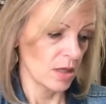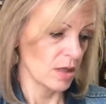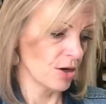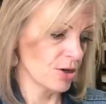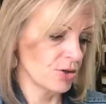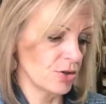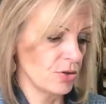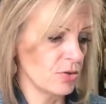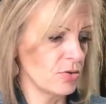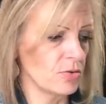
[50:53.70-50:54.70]
There are
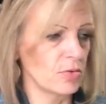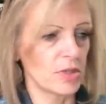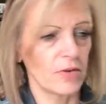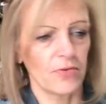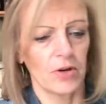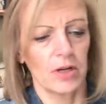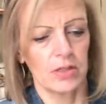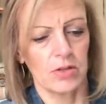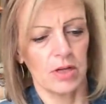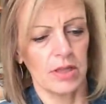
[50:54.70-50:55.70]
two different,
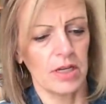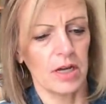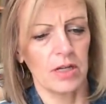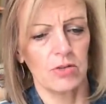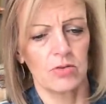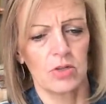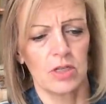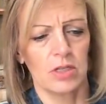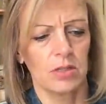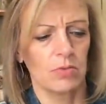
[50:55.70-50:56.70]
so I think I used
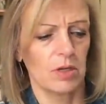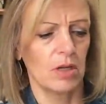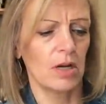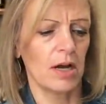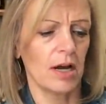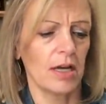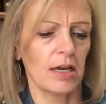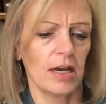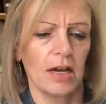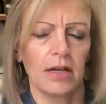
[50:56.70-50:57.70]
this one,
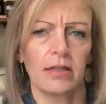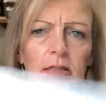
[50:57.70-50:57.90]
Ikat,